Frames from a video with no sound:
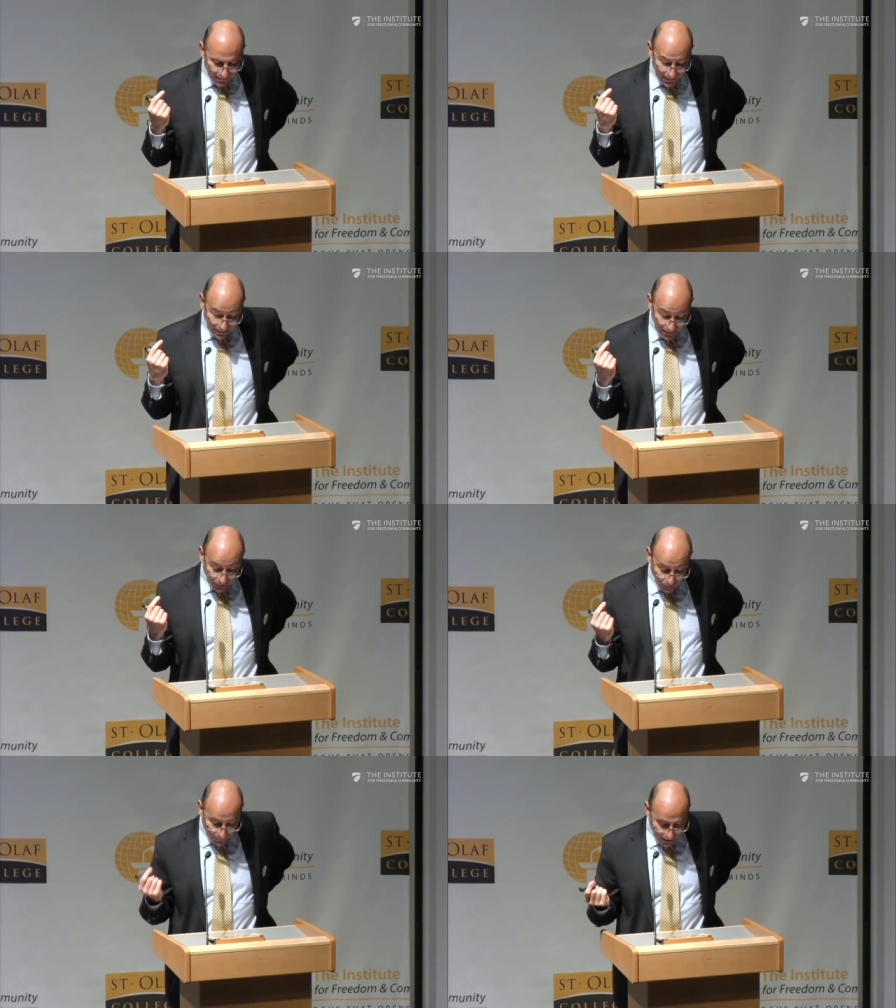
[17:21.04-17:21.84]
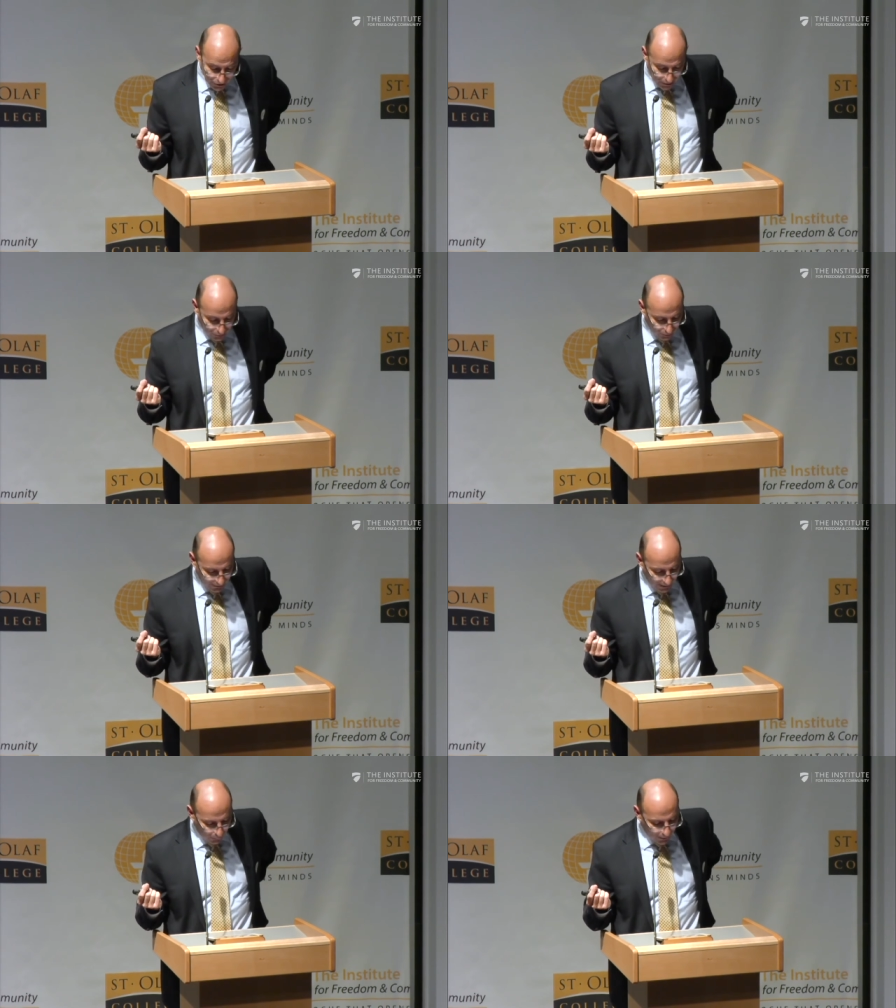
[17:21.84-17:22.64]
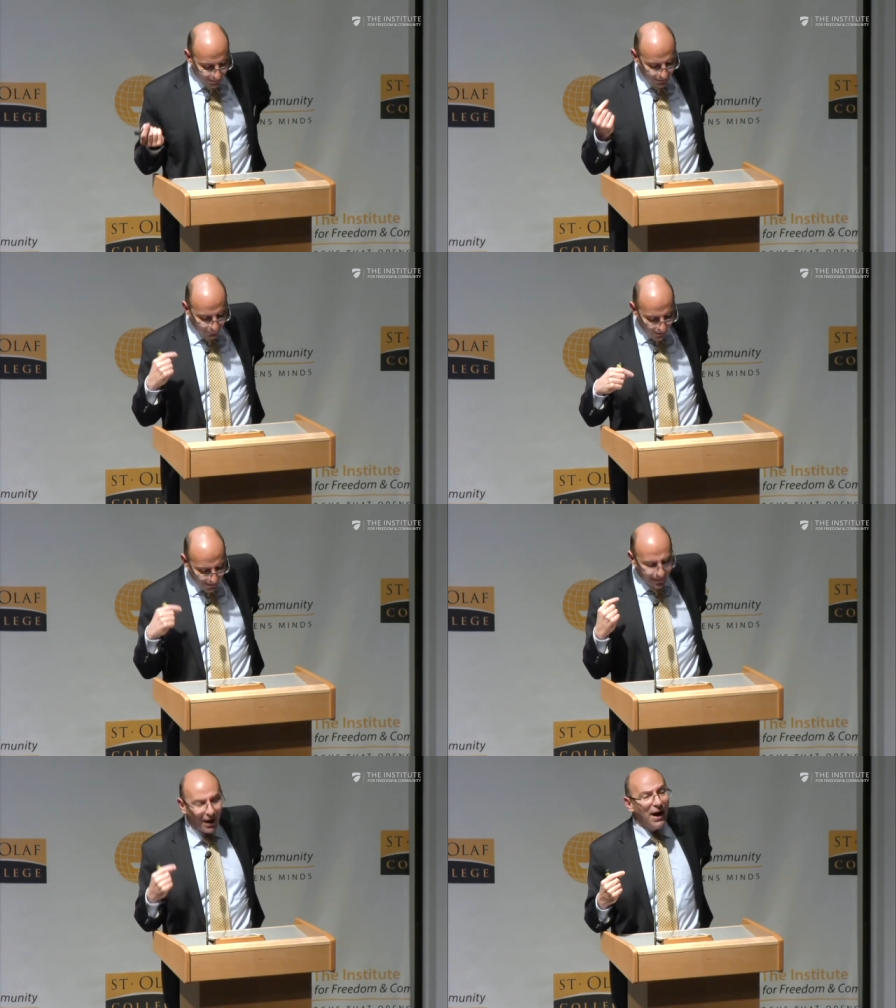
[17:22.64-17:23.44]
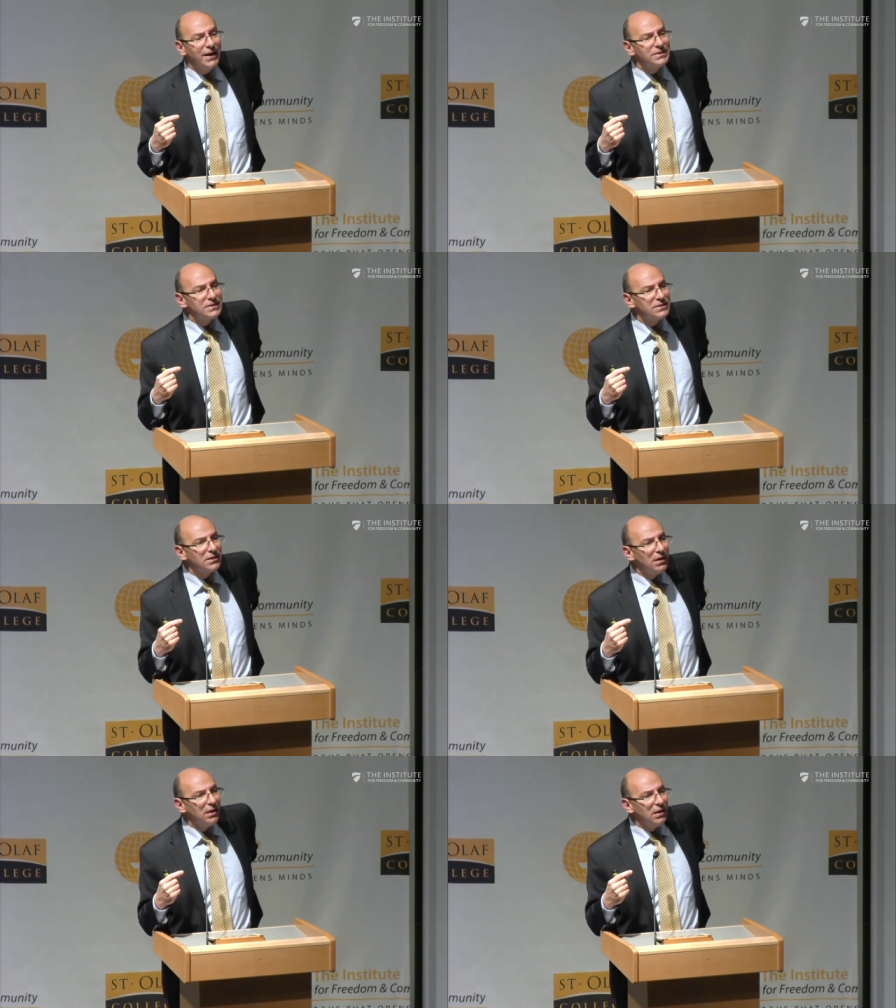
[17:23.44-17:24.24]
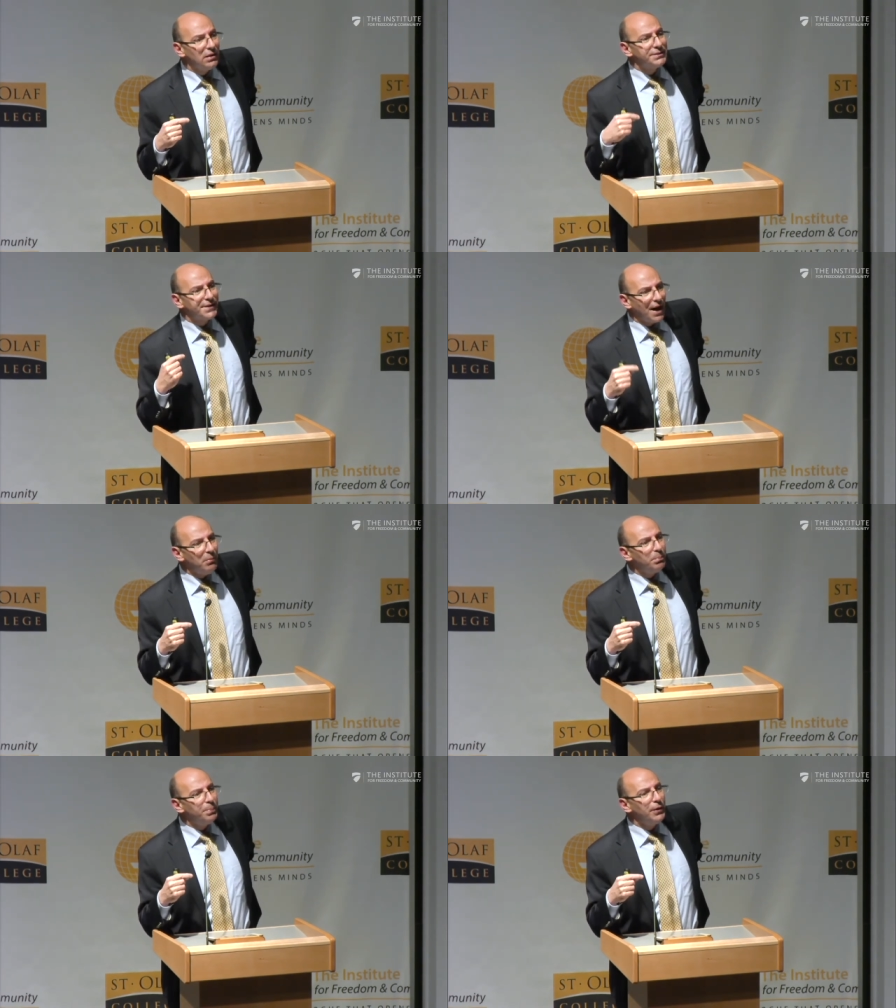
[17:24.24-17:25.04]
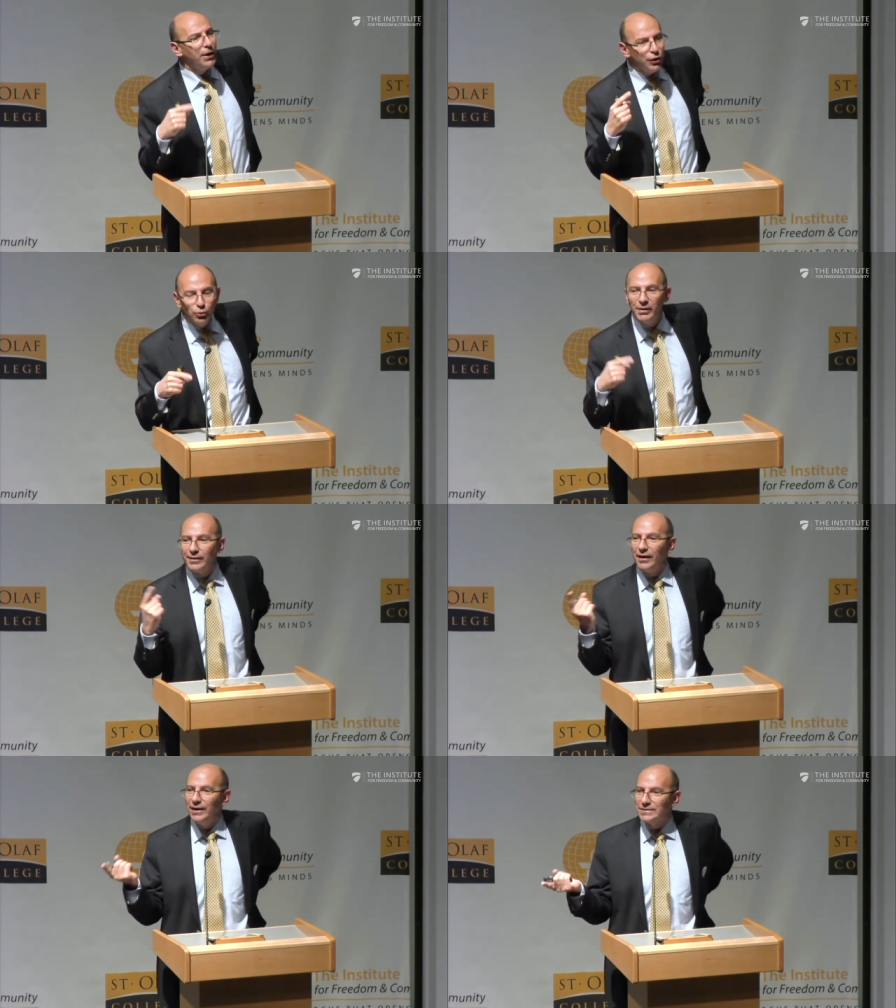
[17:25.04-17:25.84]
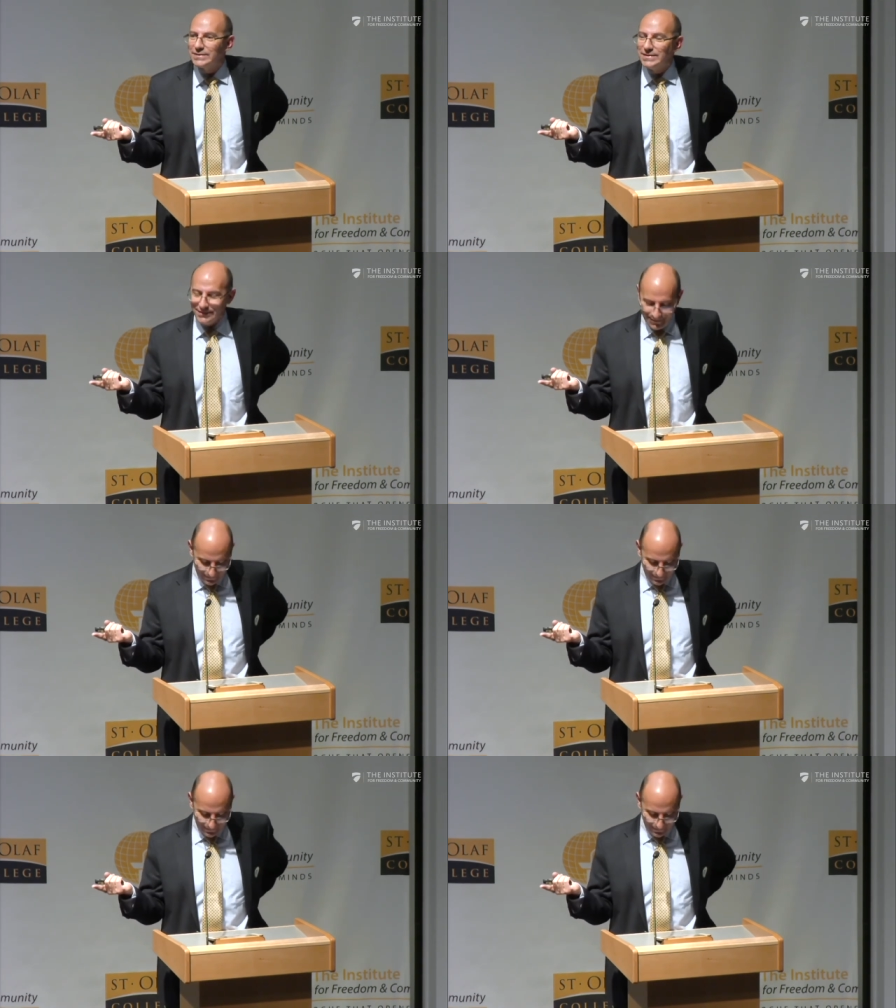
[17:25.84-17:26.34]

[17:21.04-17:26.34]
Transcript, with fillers: at a situation today where divine rights trump human rights?